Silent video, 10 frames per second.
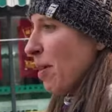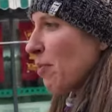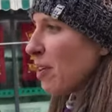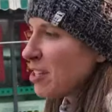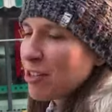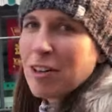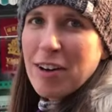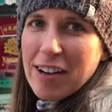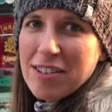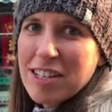But once you know
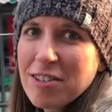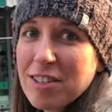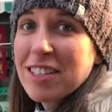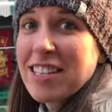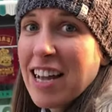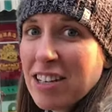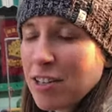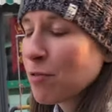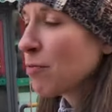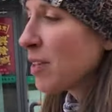how to use it, it's
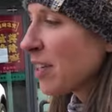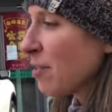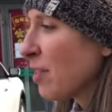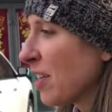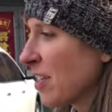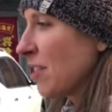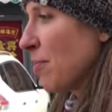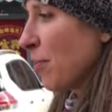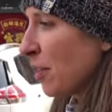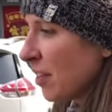actually really, really
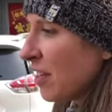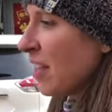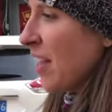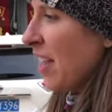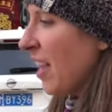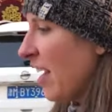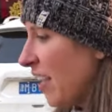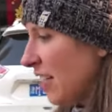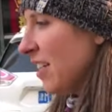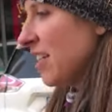simple
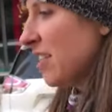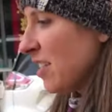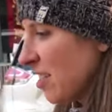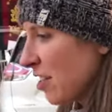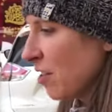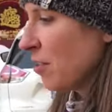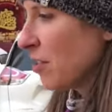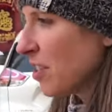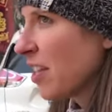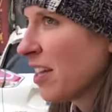and easy to
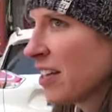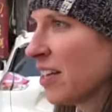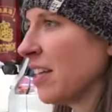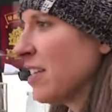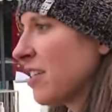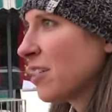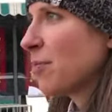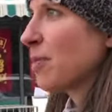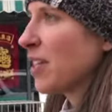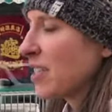use easy to break